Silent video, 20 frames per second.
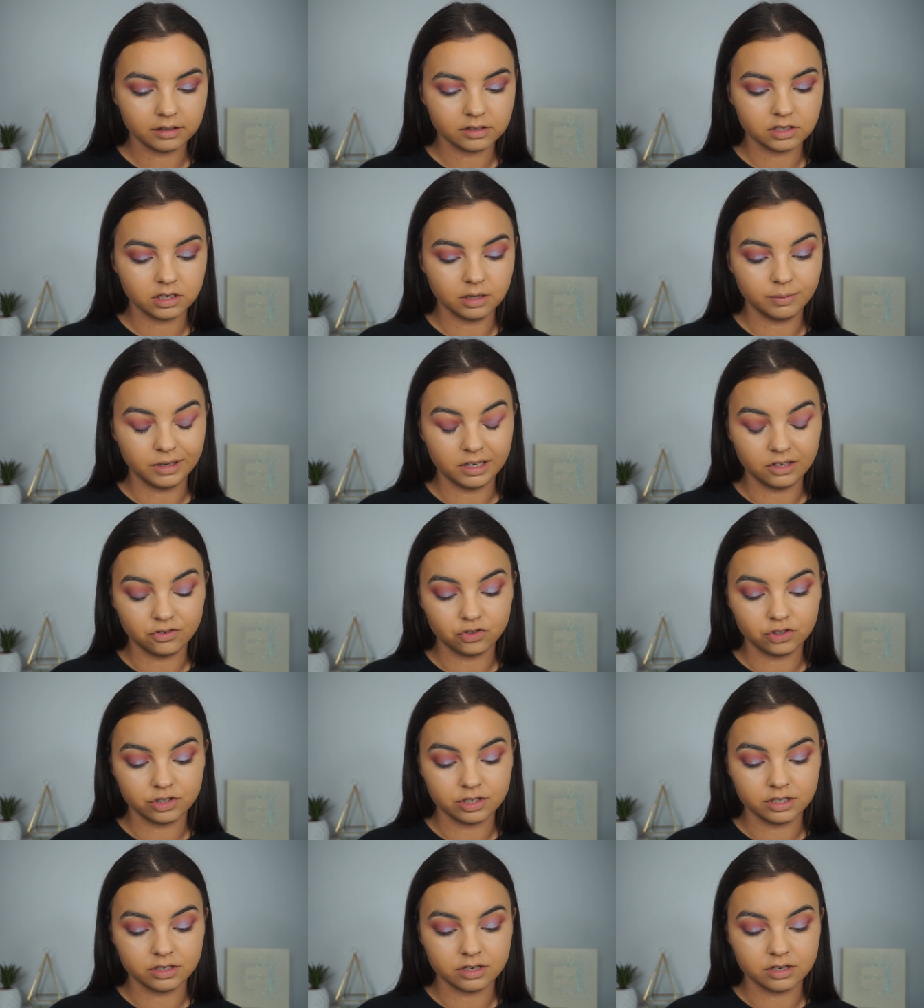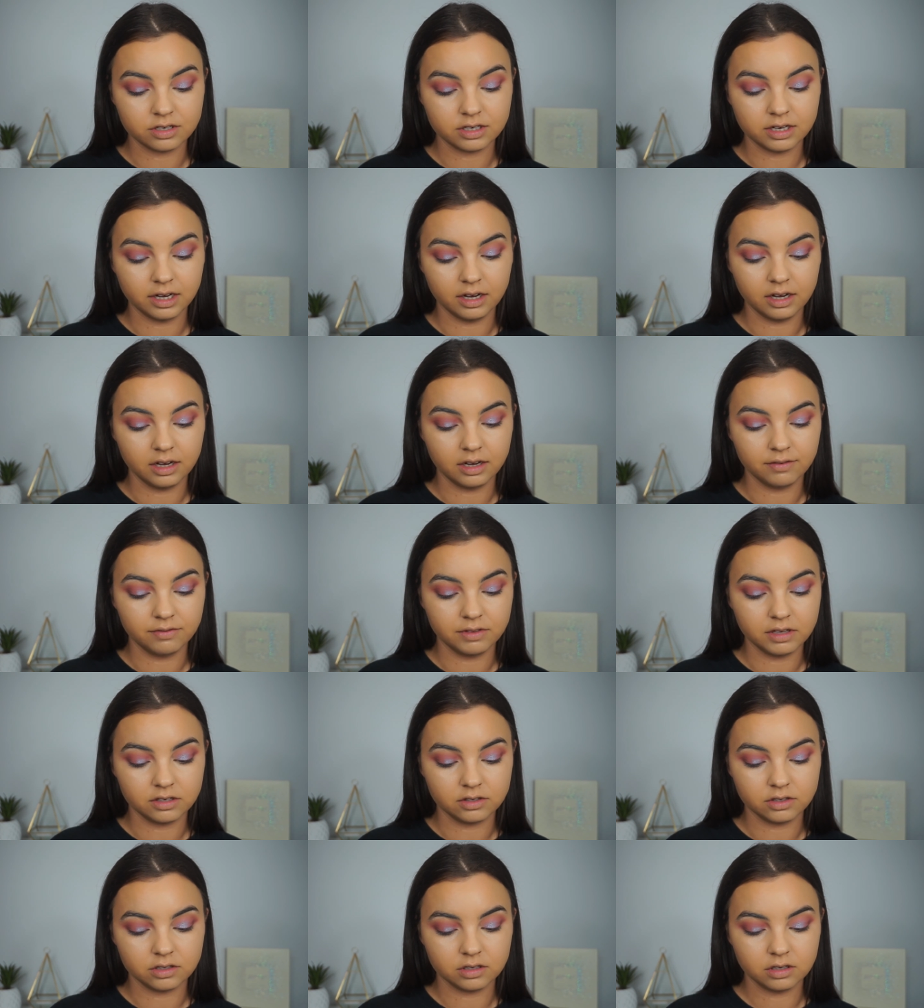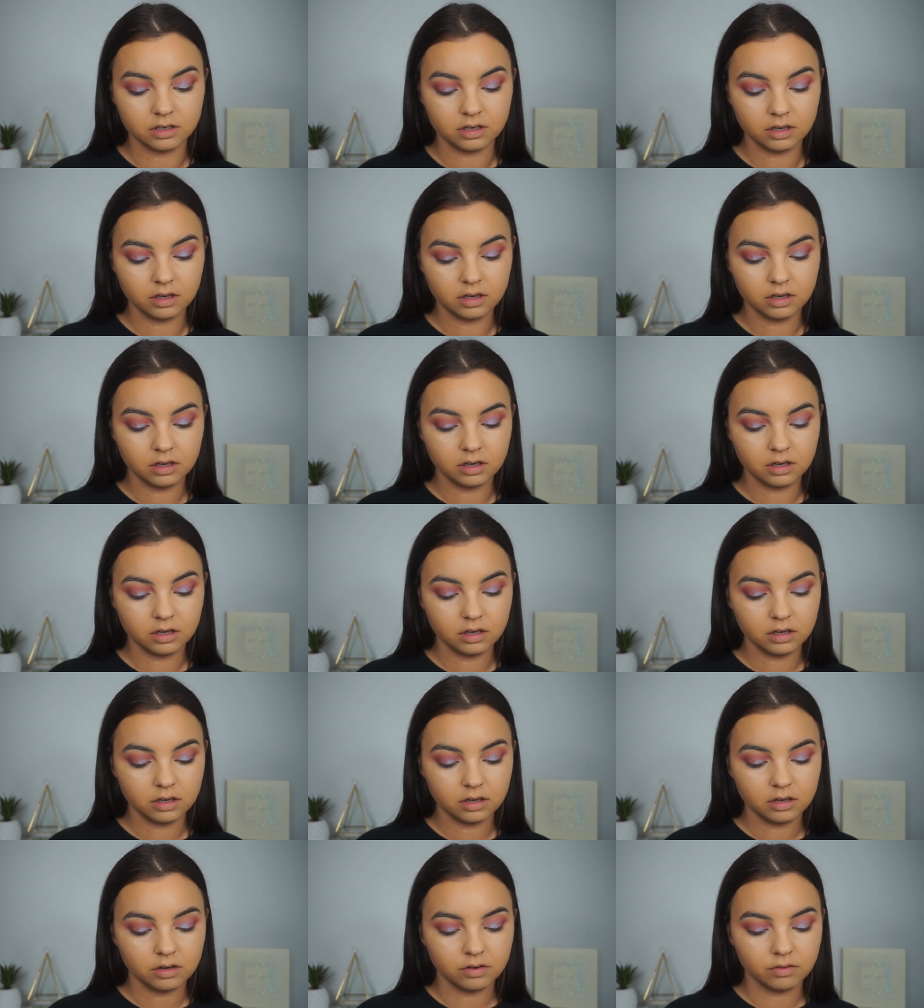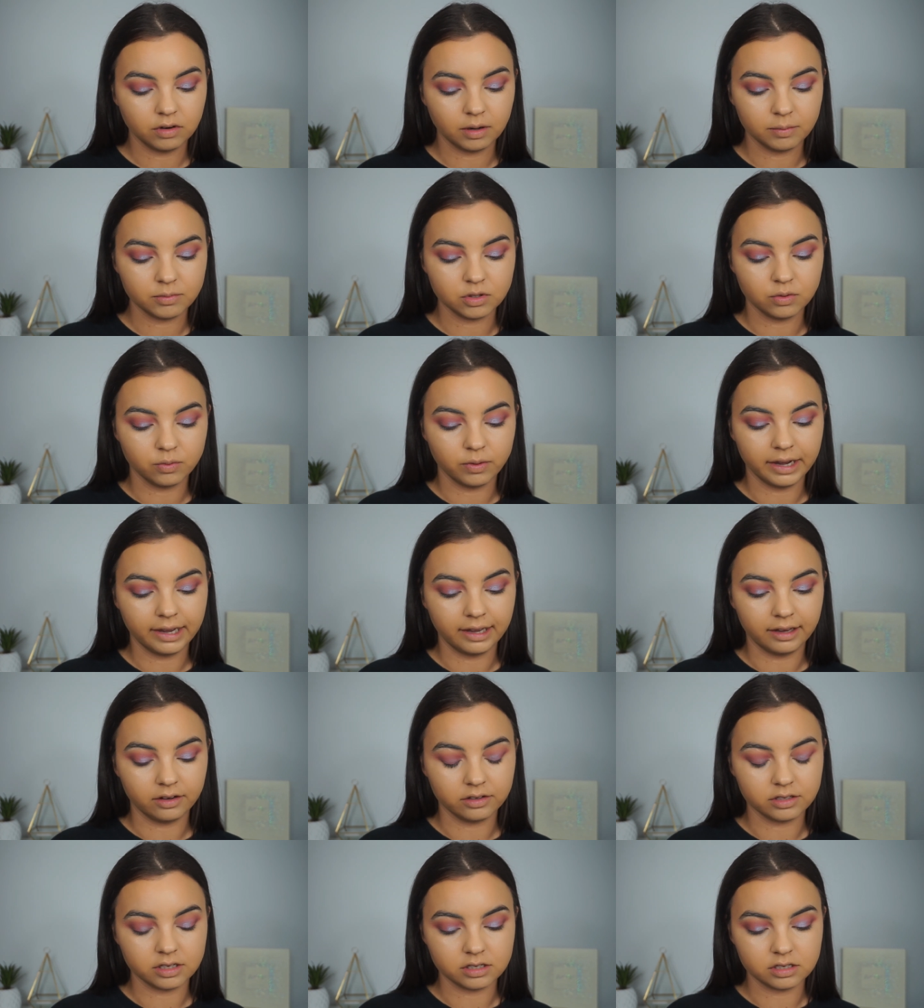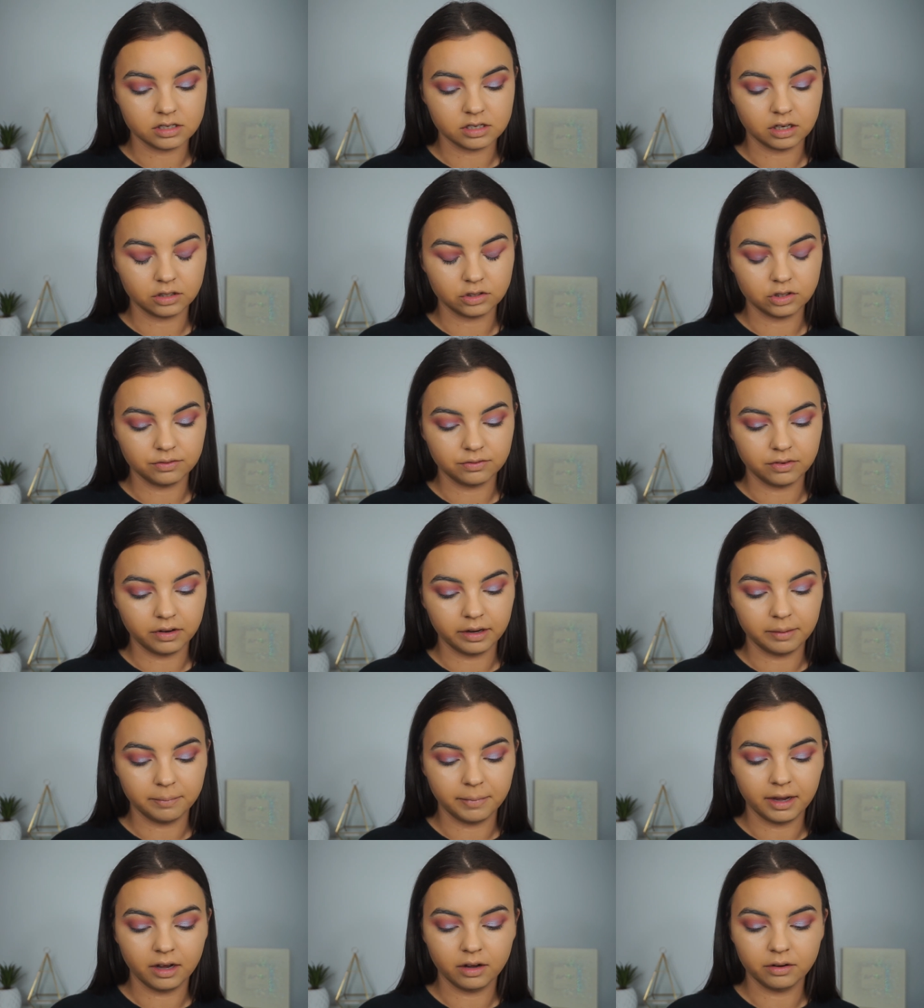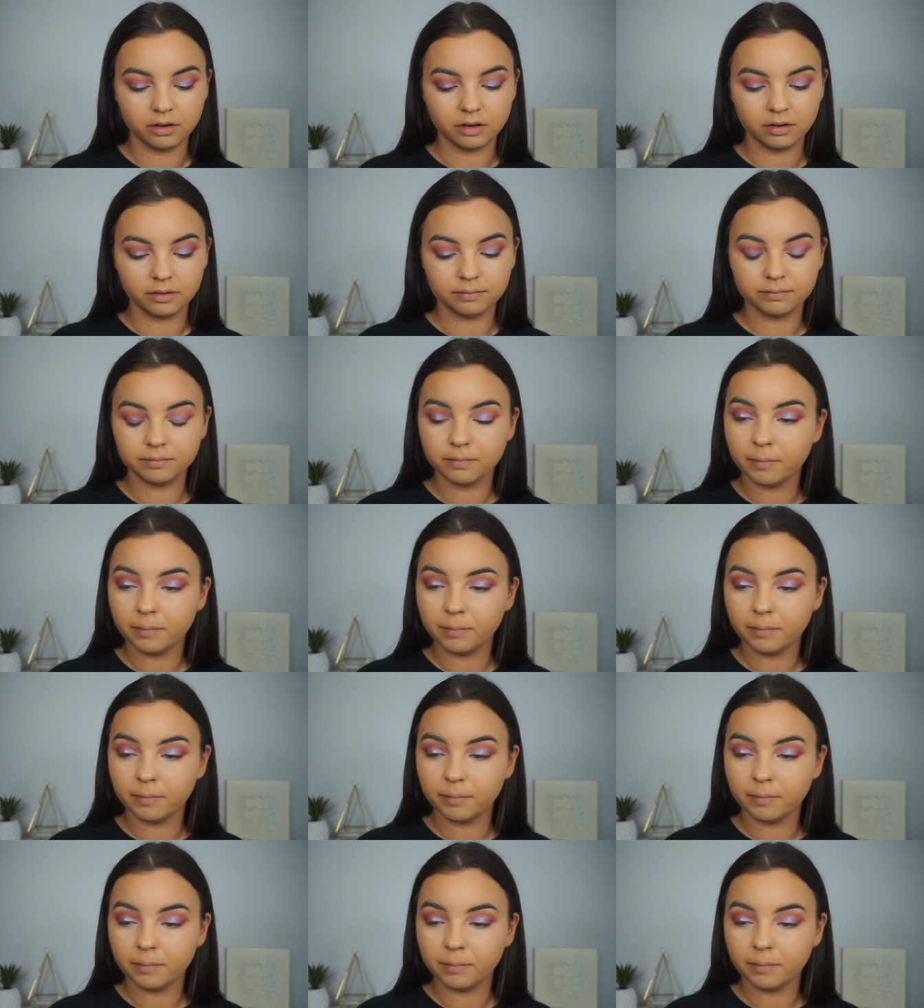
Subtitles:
It's going to be interesting to see if this rubs away because it's such a fine powder.